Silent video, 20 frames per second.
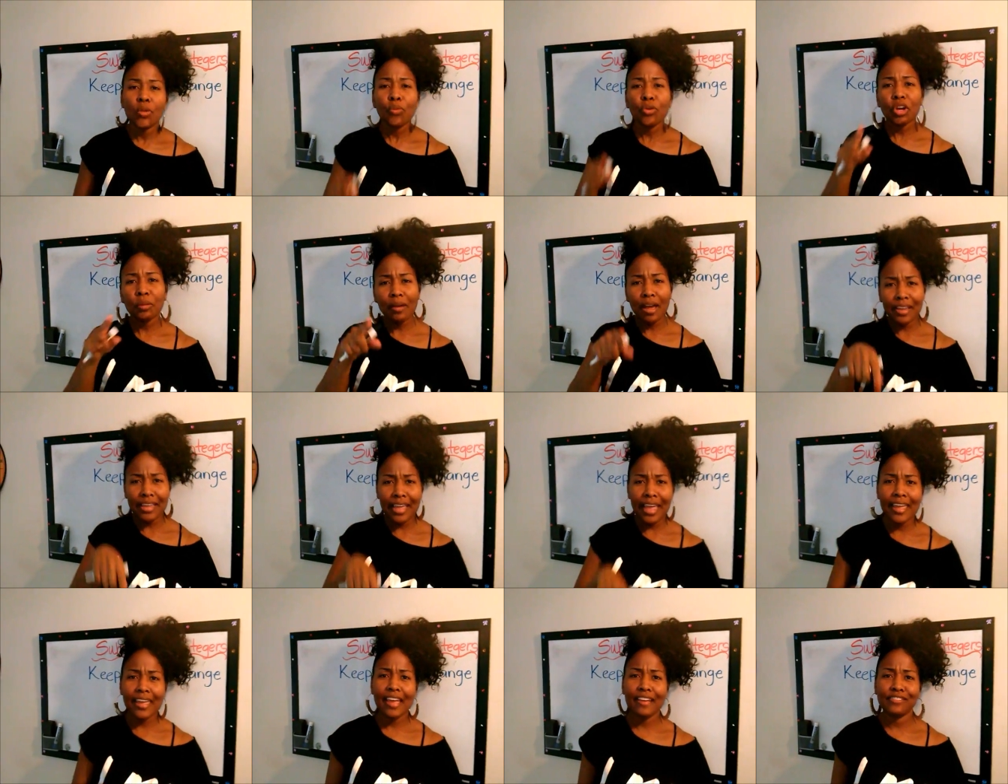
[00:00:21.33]
What about
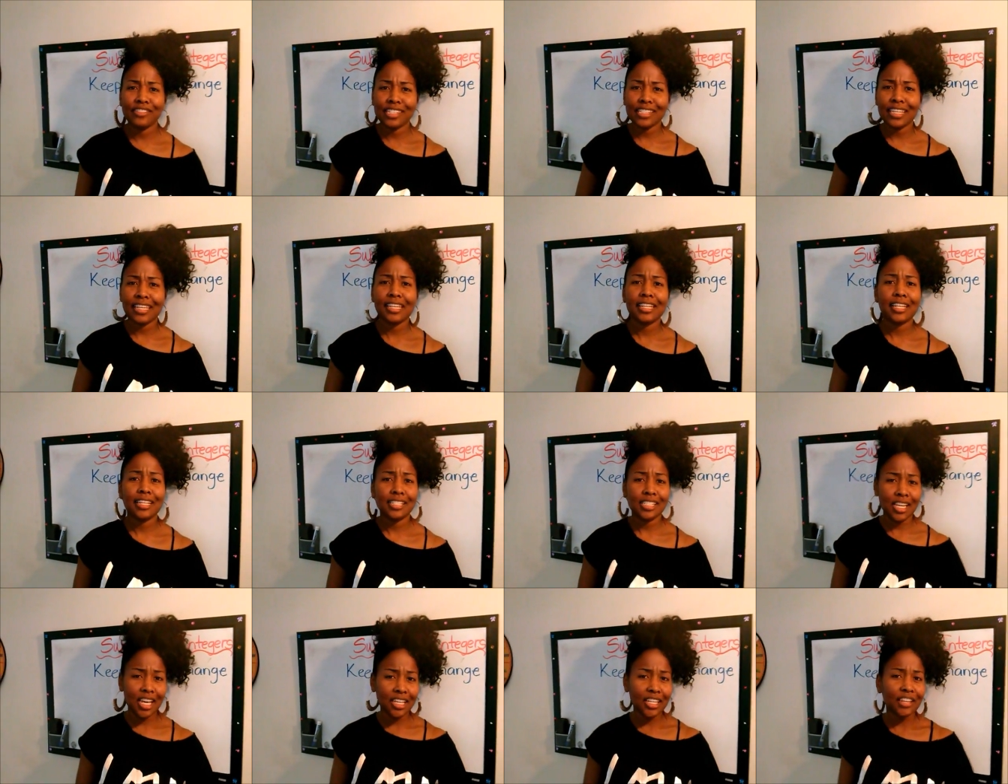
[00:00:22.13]
KFC,
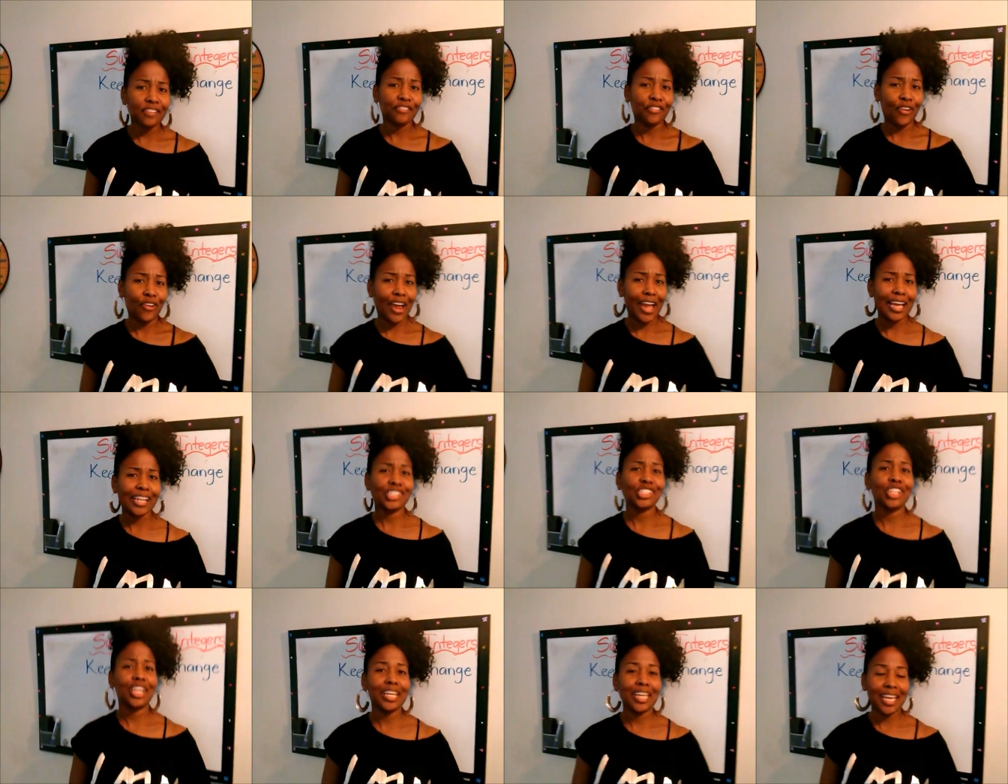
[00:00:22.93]
Kentucky
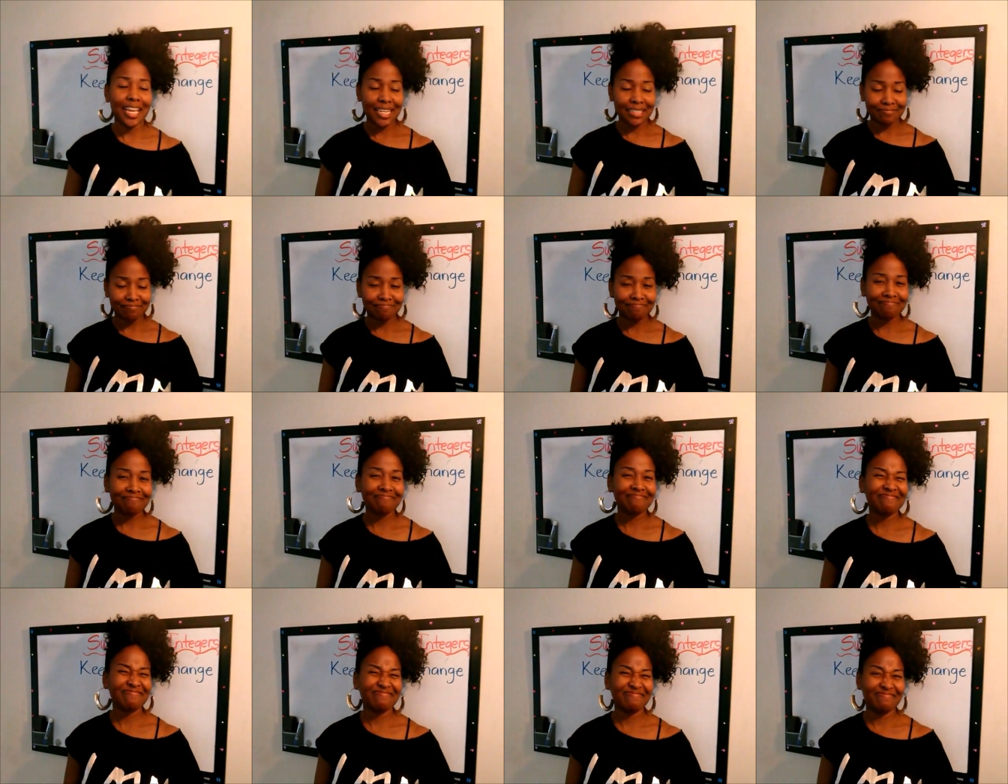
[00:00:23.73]
Fried Chicken?
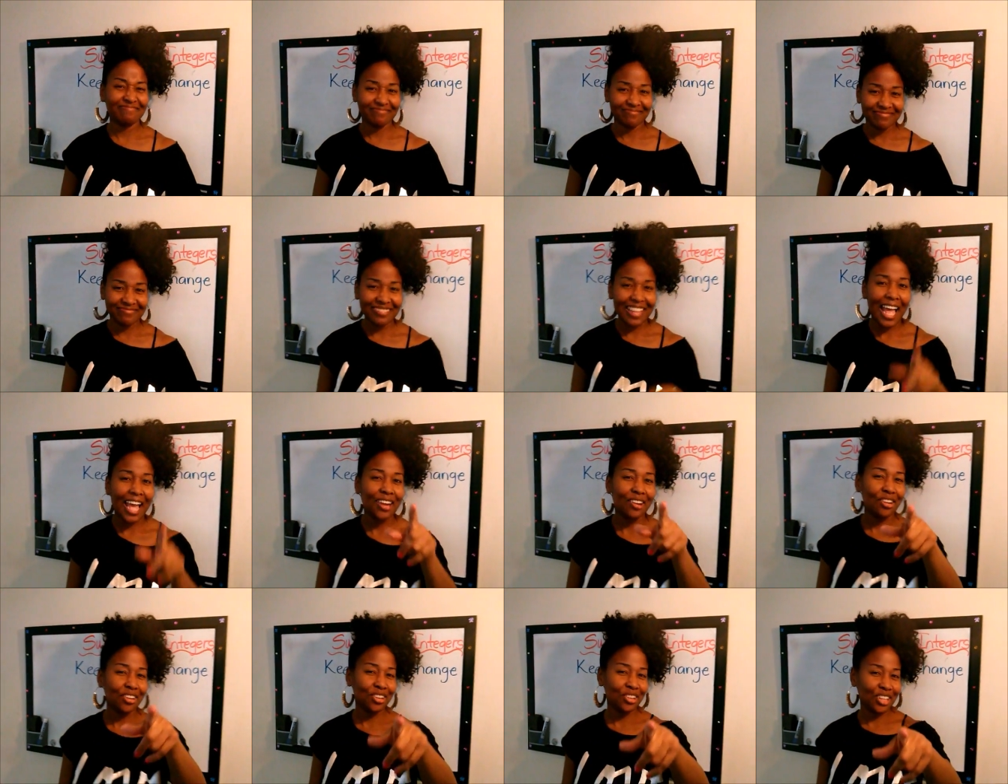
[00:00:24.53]
Mm-hmm.
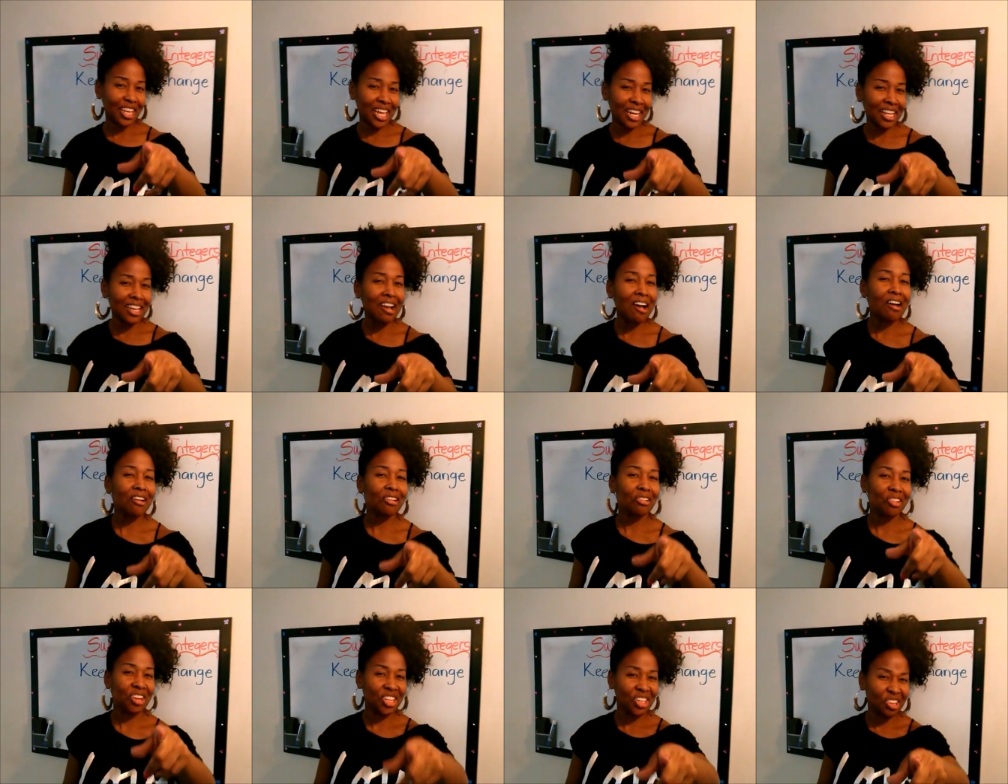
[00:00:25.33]
I know you're getting
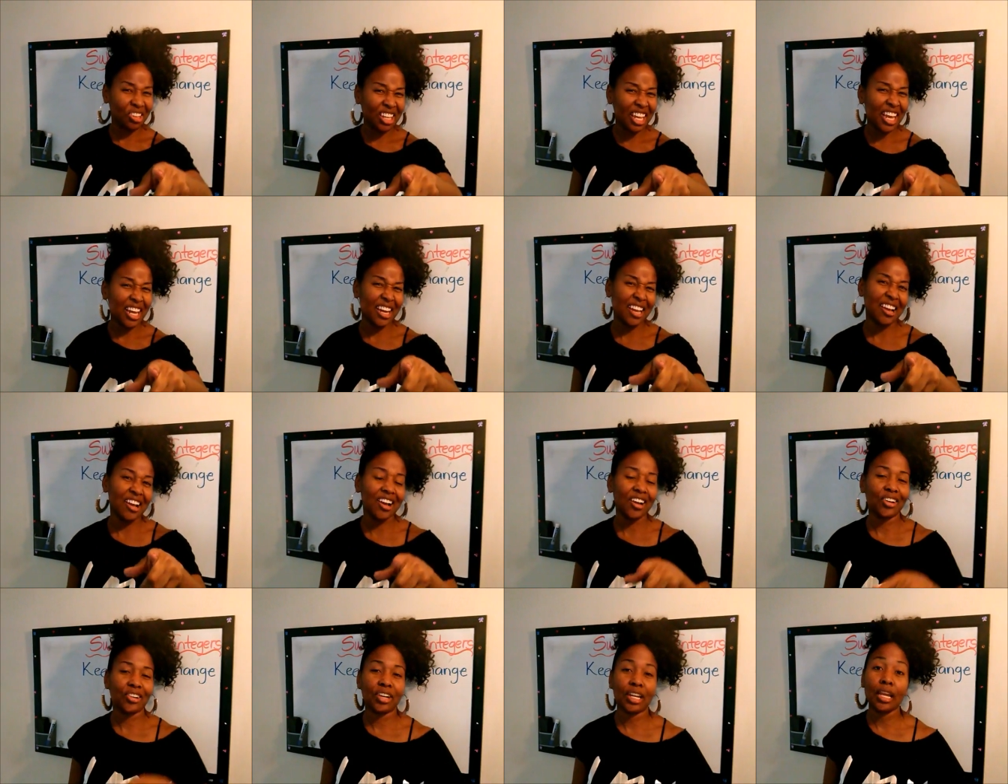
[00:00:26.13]
hungry, you're getting
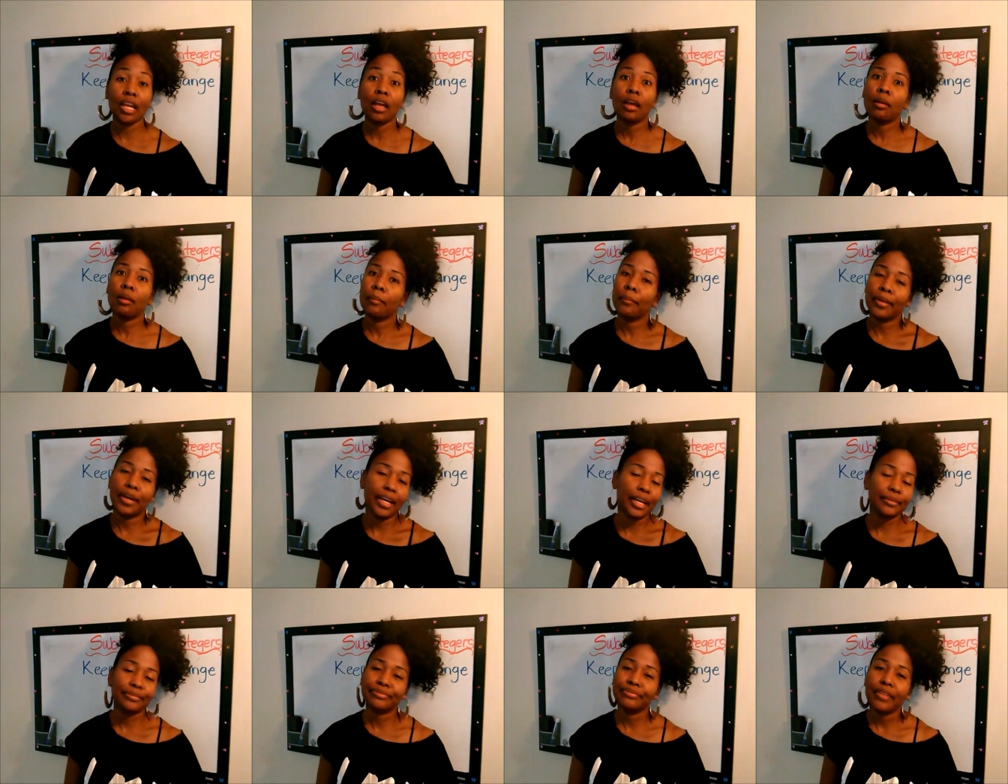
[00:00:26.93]
hungry,
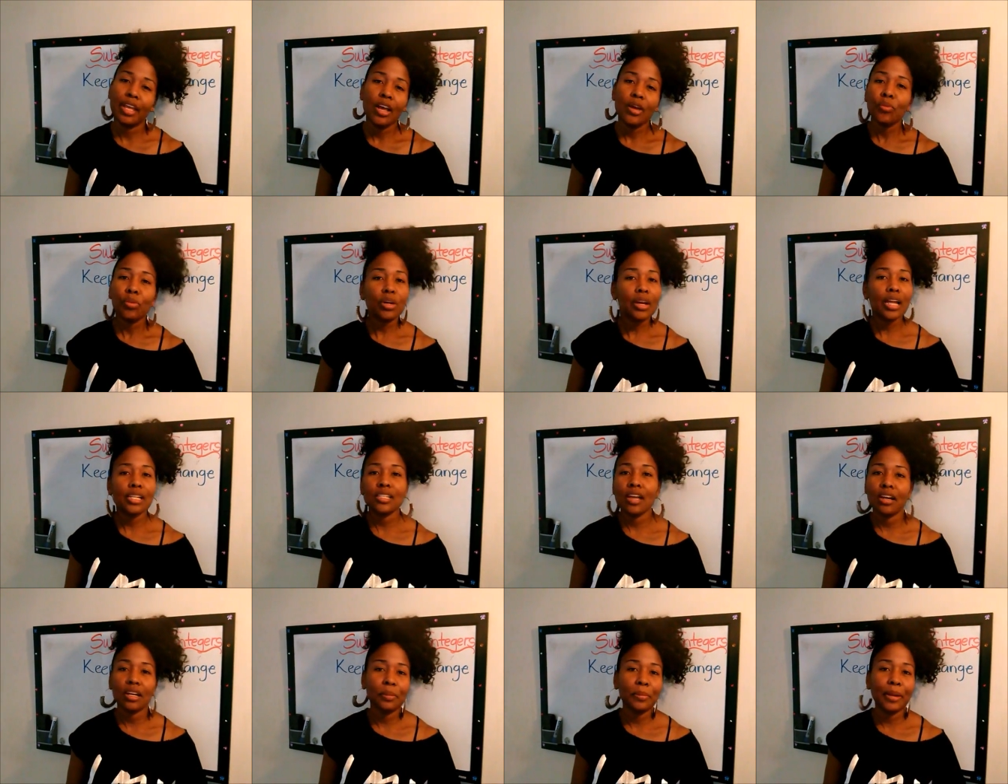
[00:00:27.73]
but we're
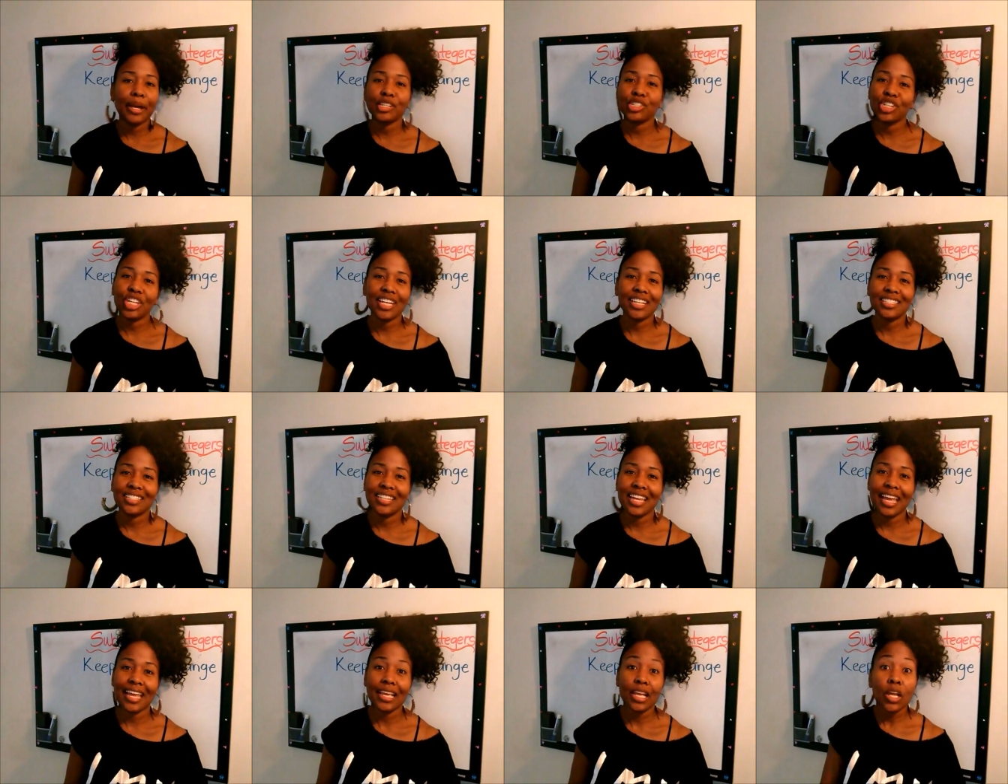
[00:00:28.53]
not talking about chicken
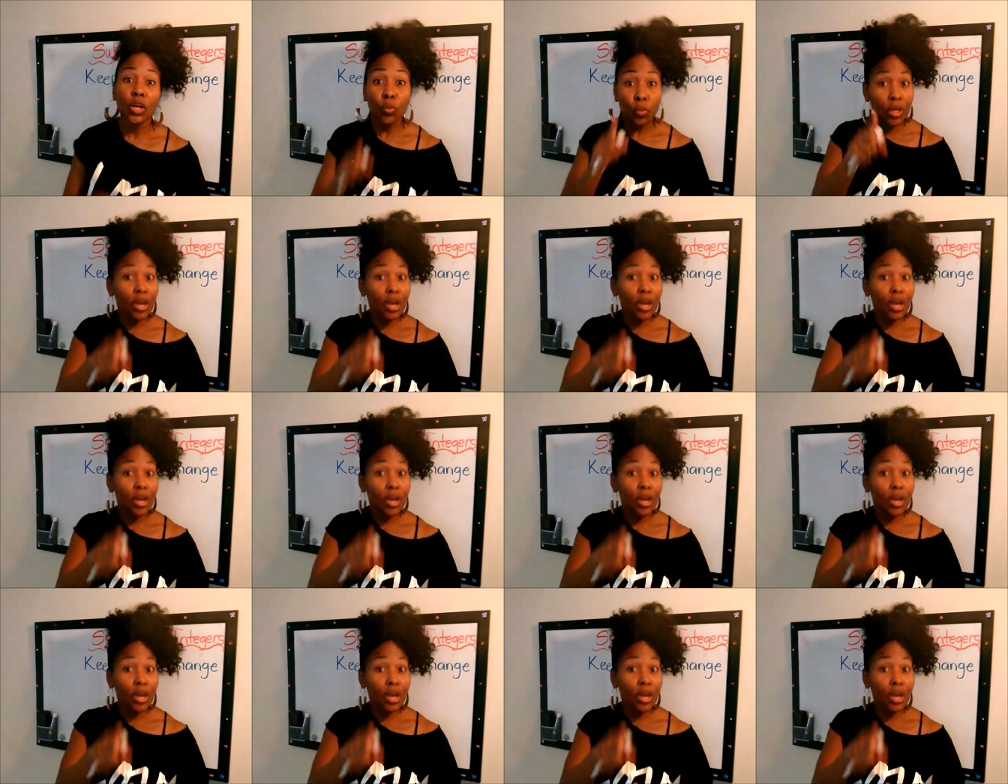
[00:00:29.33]
today.